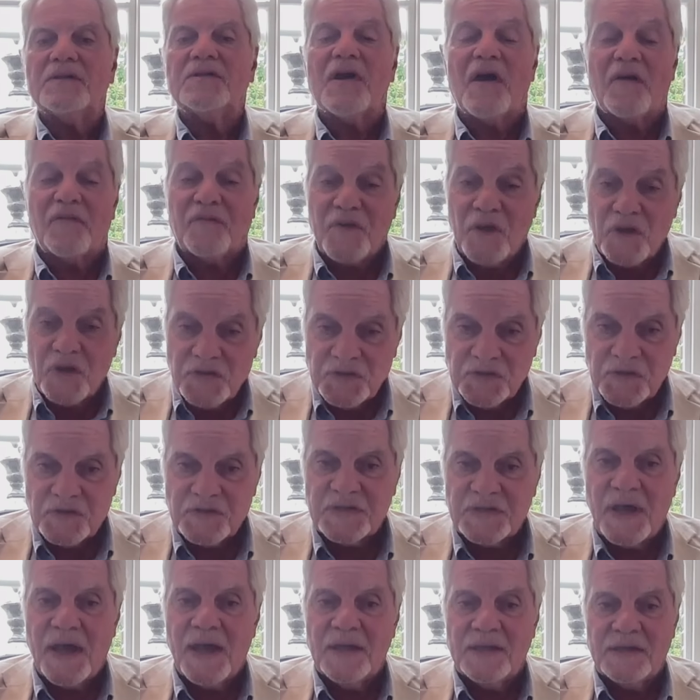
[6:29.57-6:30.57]
Diverse
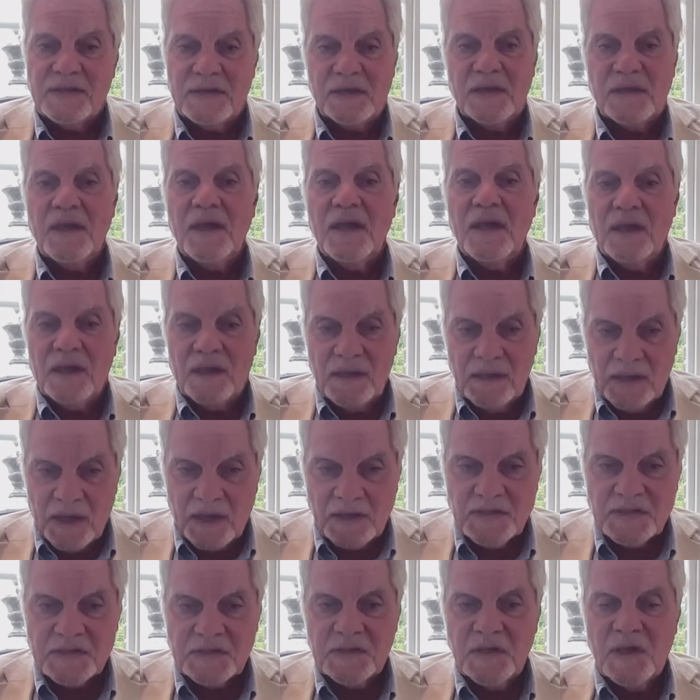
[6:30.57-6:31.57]
society,
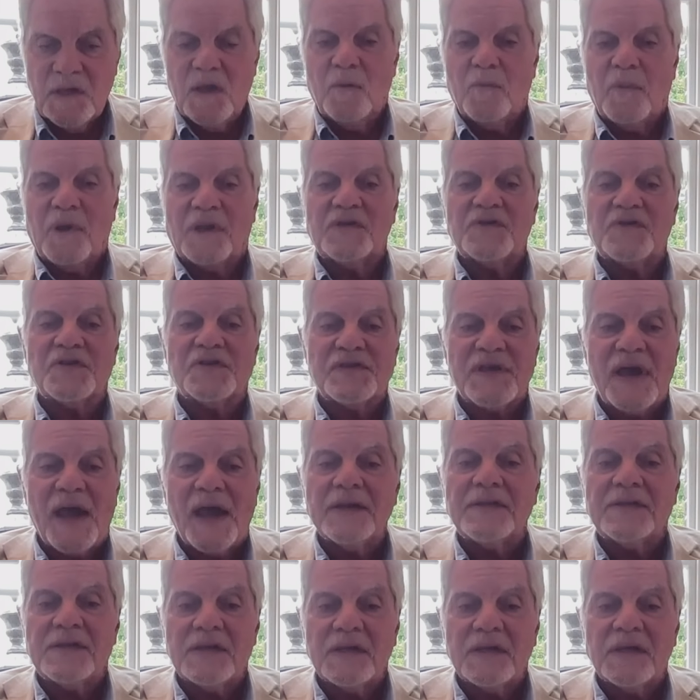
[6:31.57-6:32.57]
yes, but a
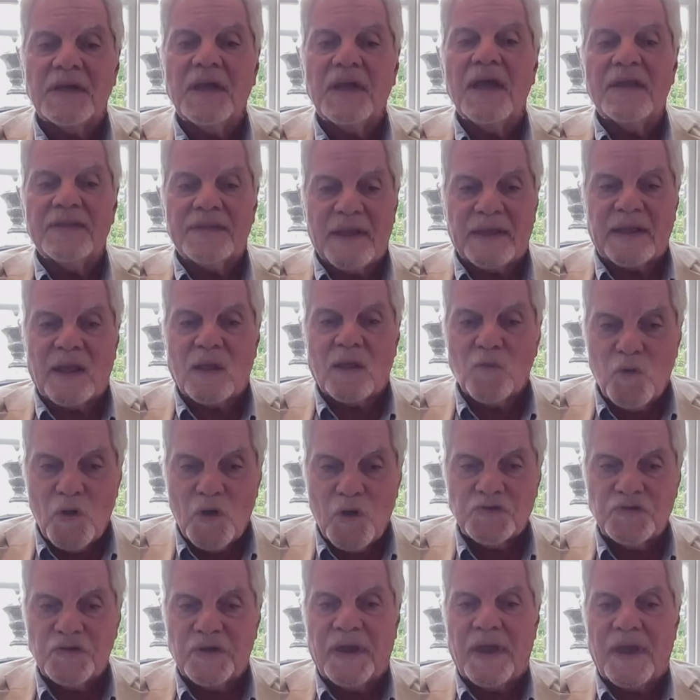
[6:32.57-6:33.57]
society that can
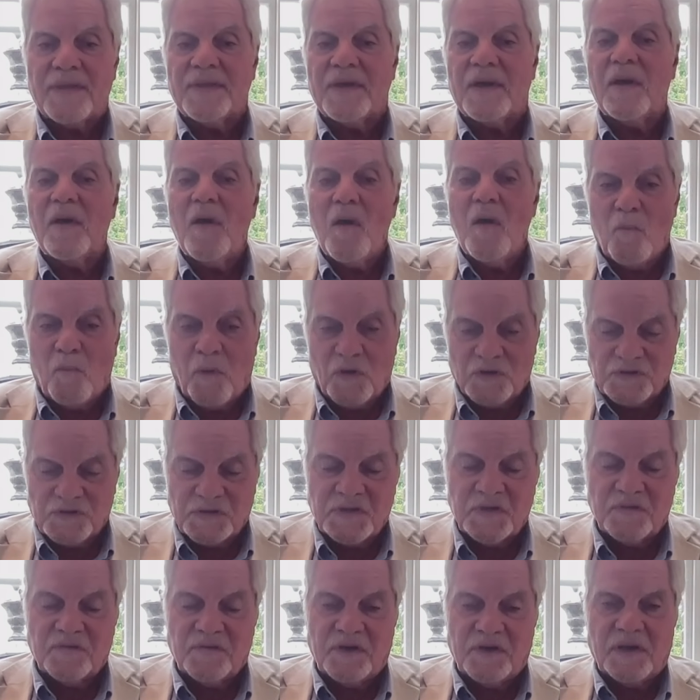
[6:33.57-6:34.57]
work together
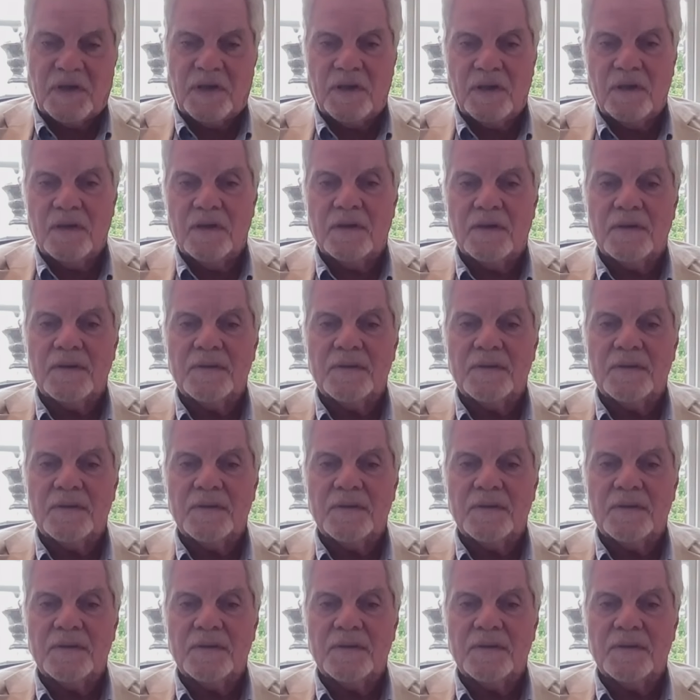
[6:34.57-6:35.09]
positively.